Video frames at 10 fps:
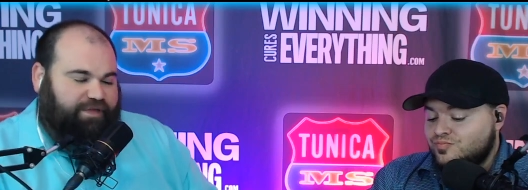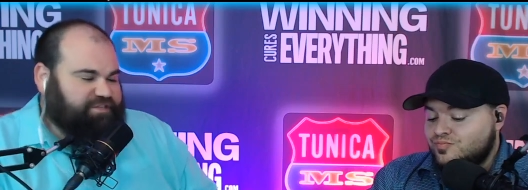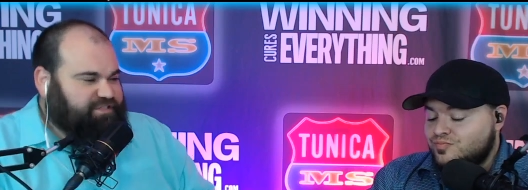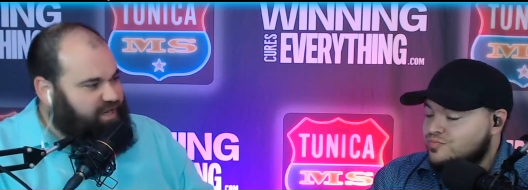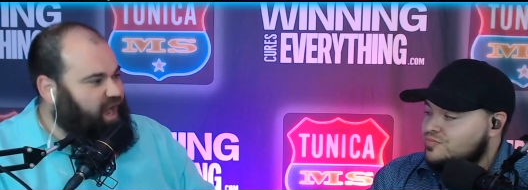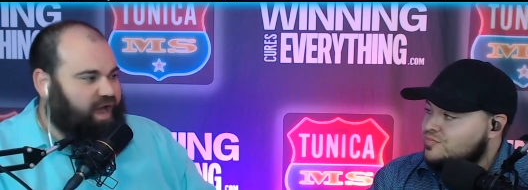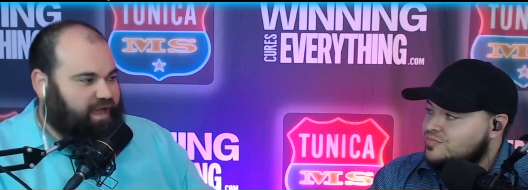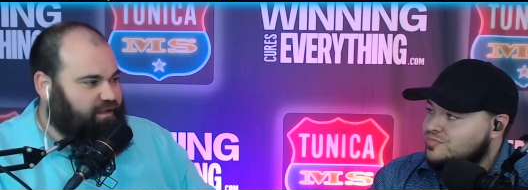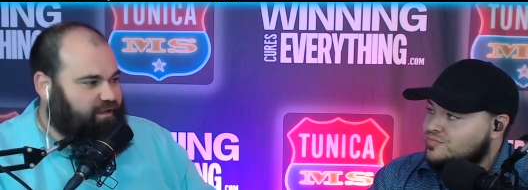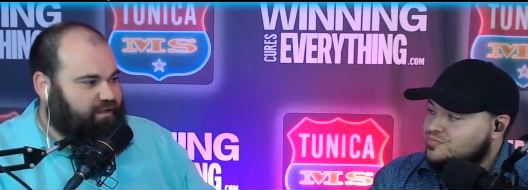Speaker 1: just not.
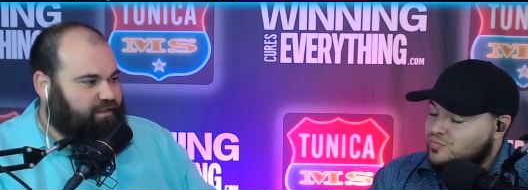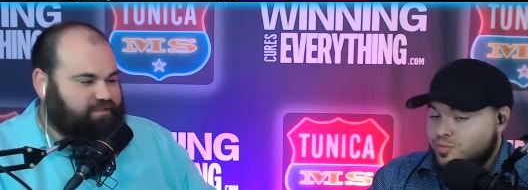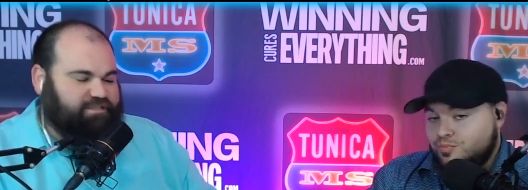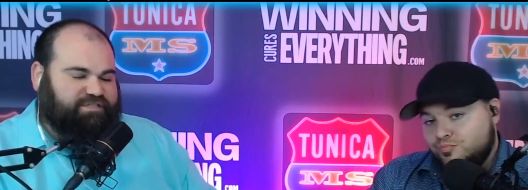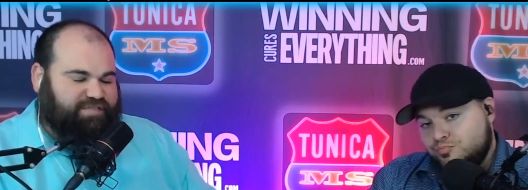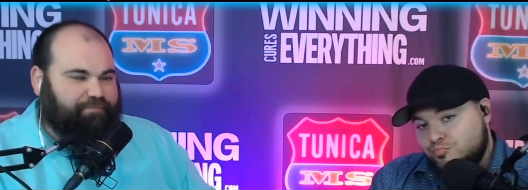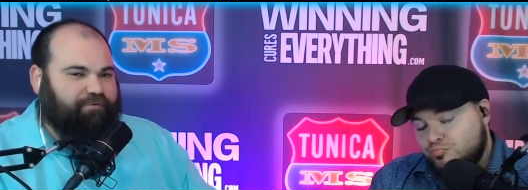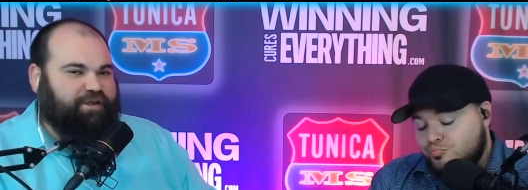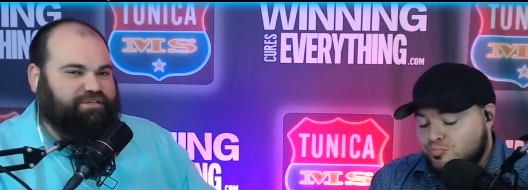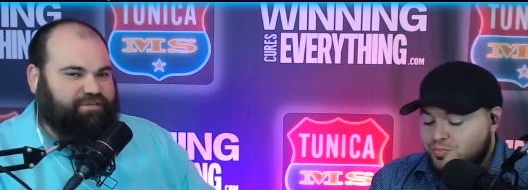There's a
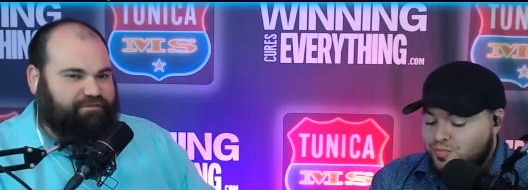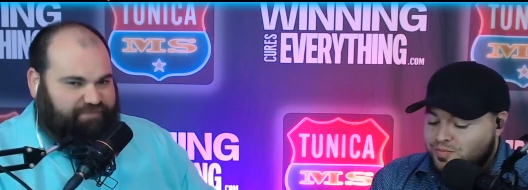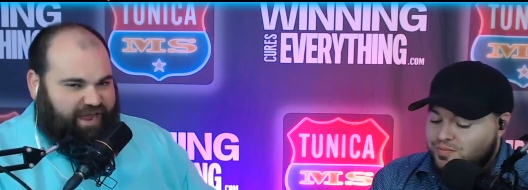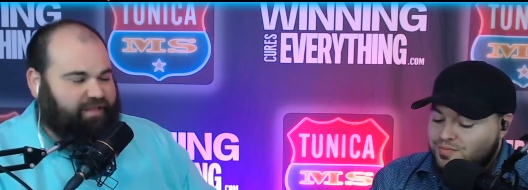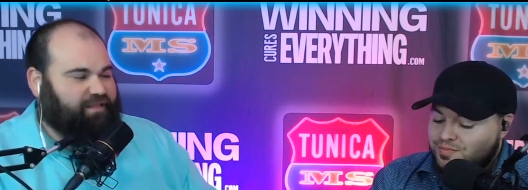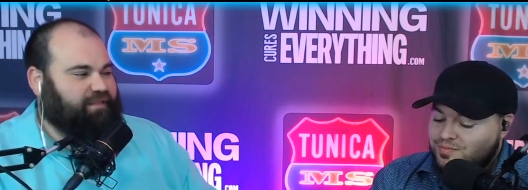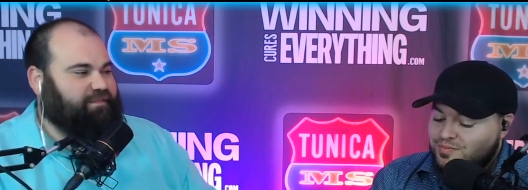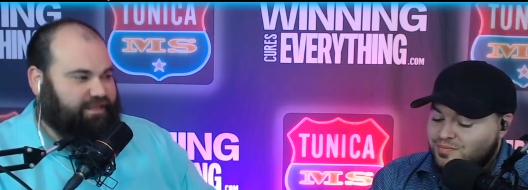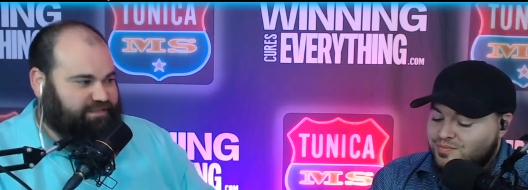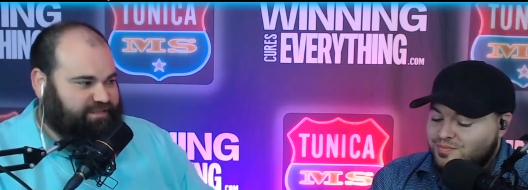separation of talent
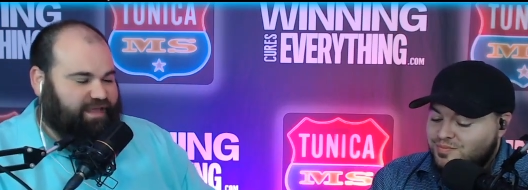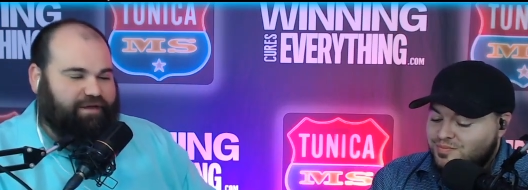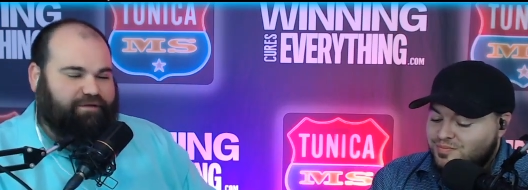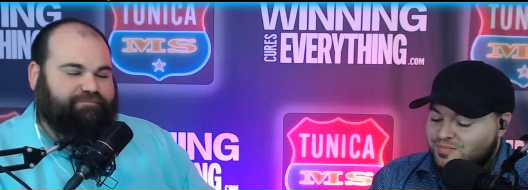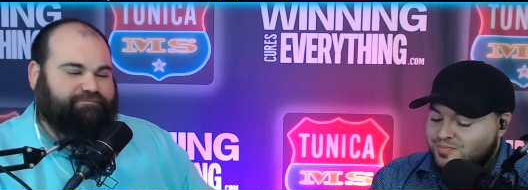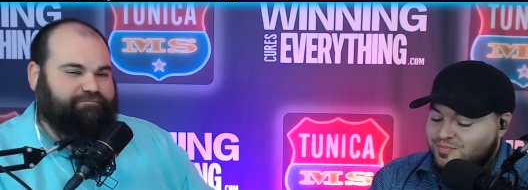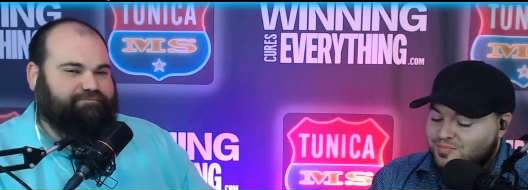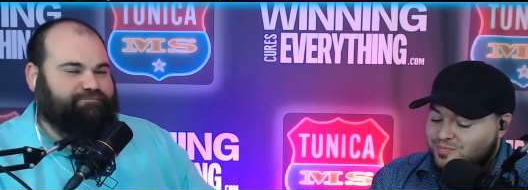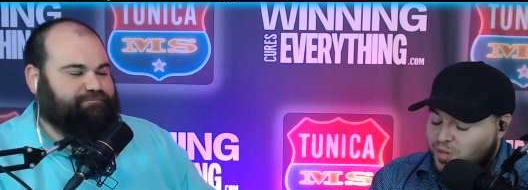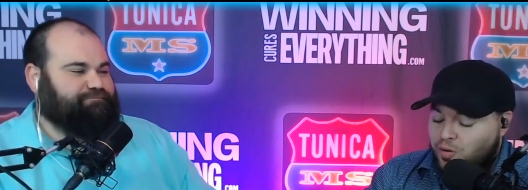that's there.
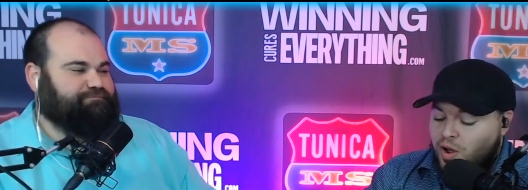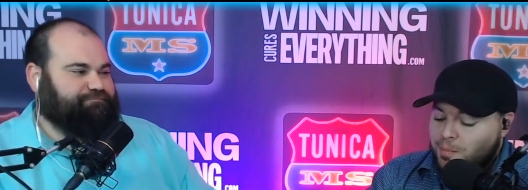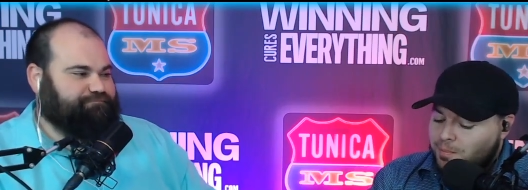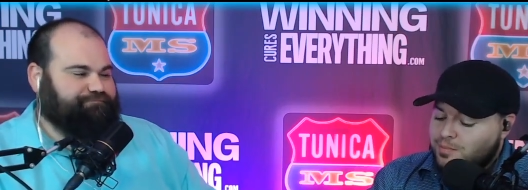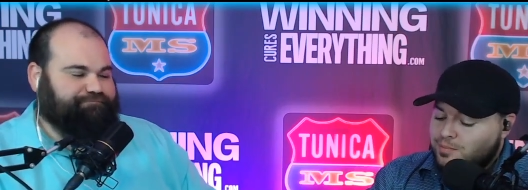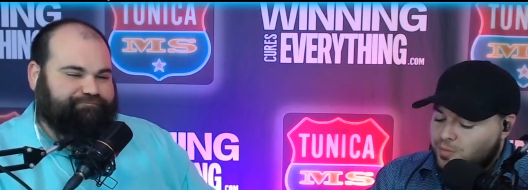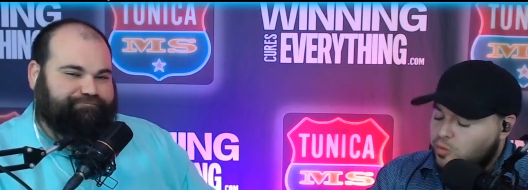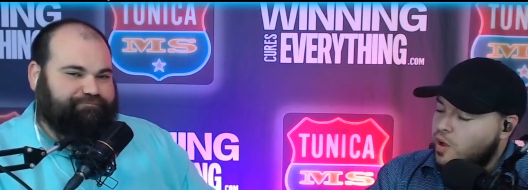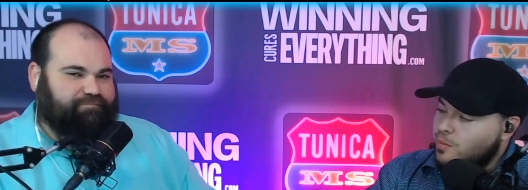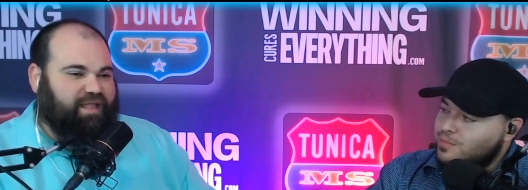Okay.
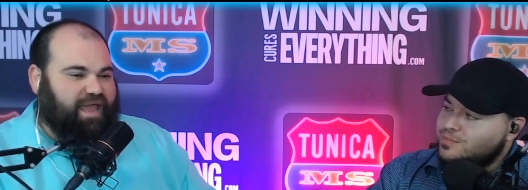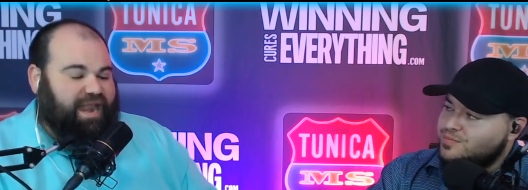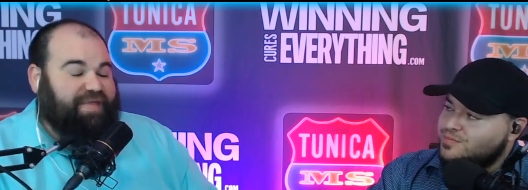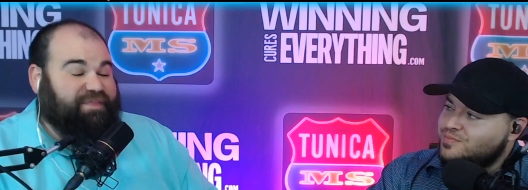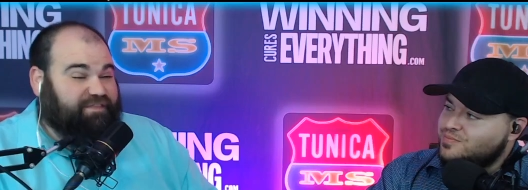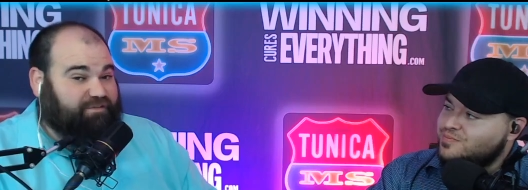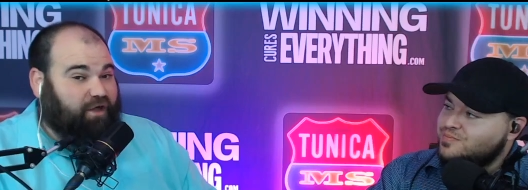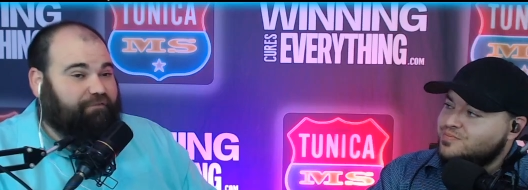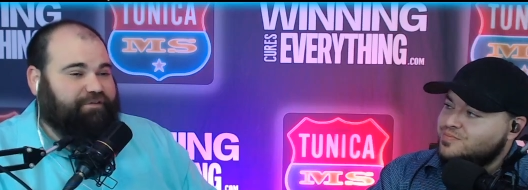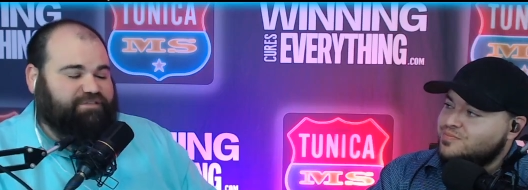Okay. And I think this
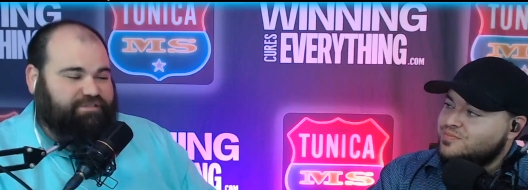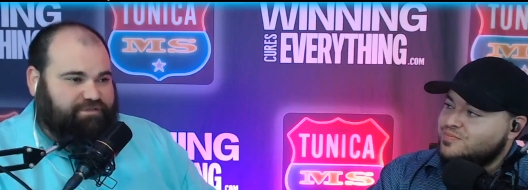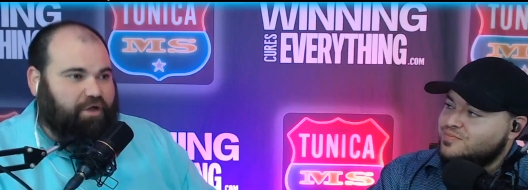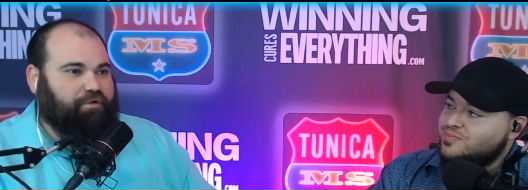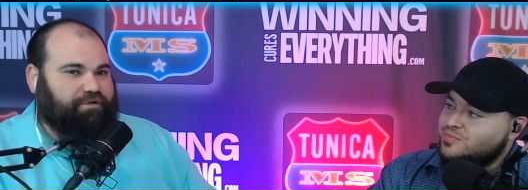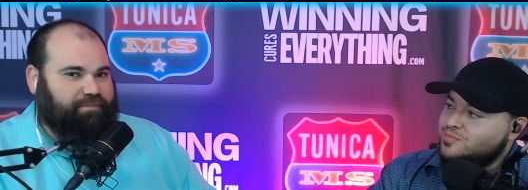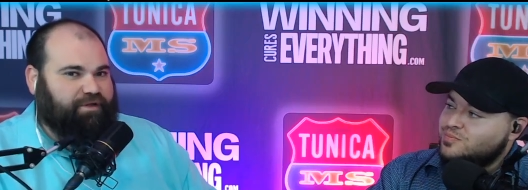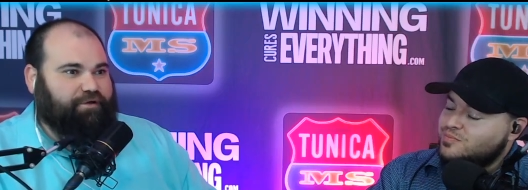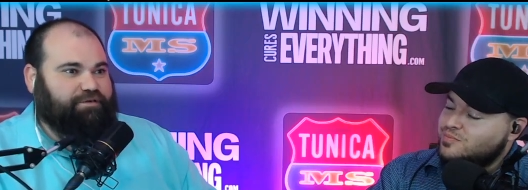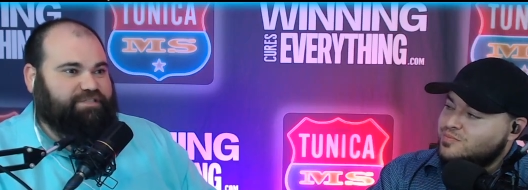offense is going to be
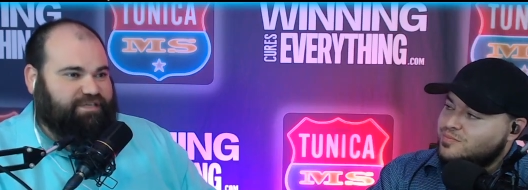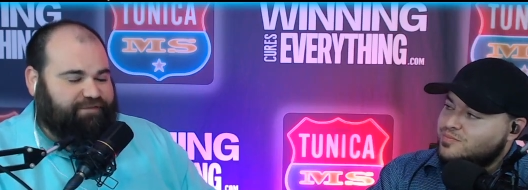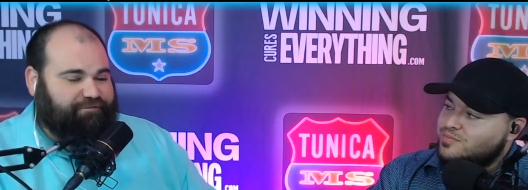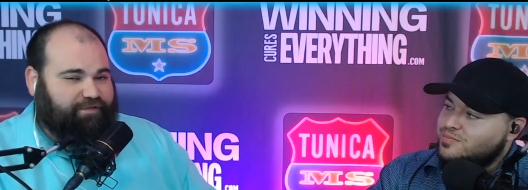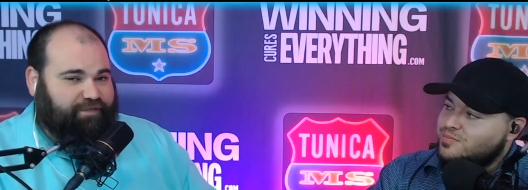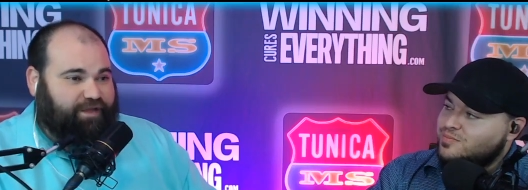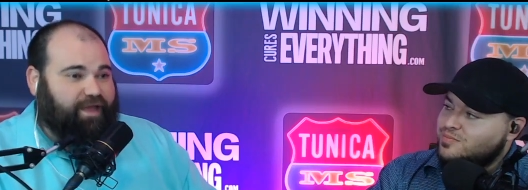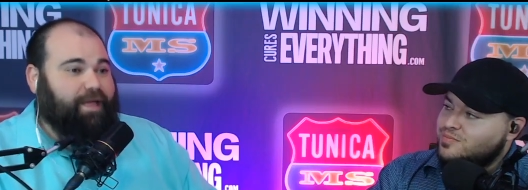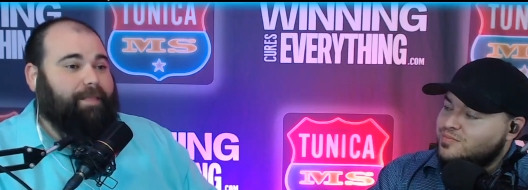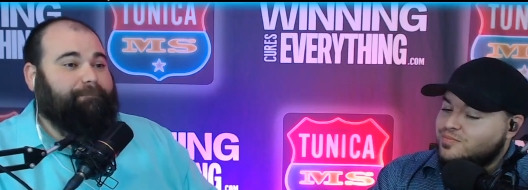hurt significantly
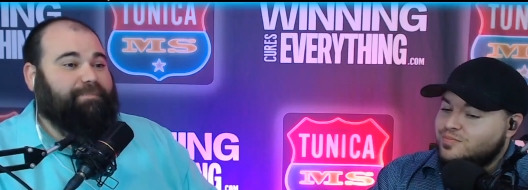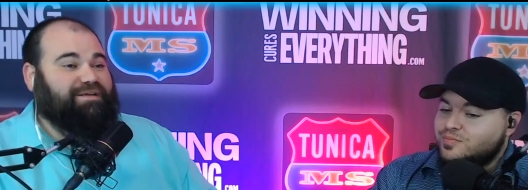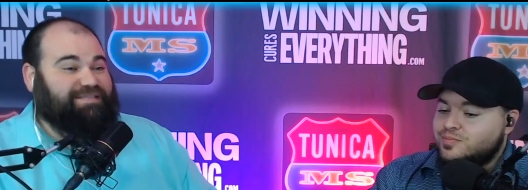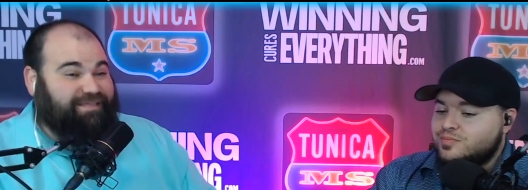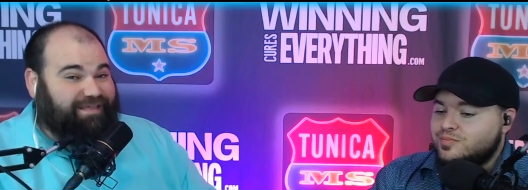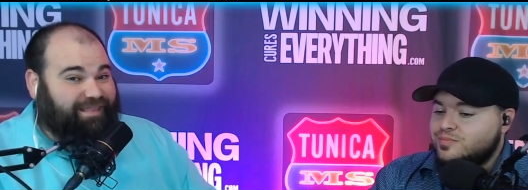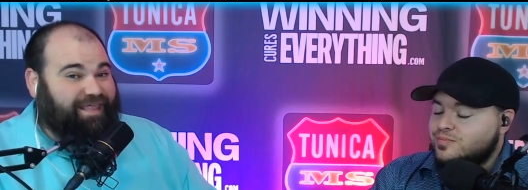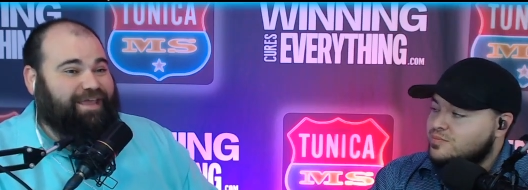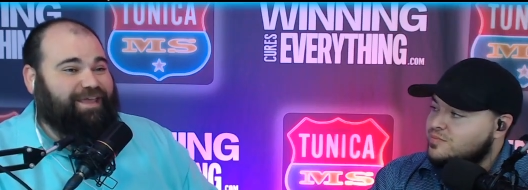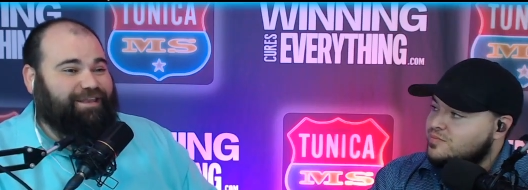because I think
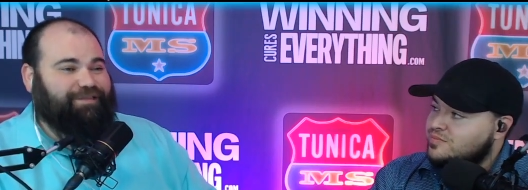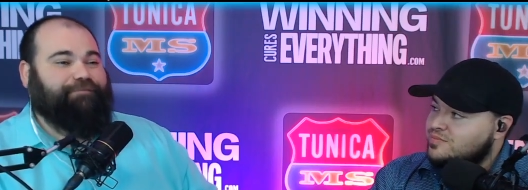Lane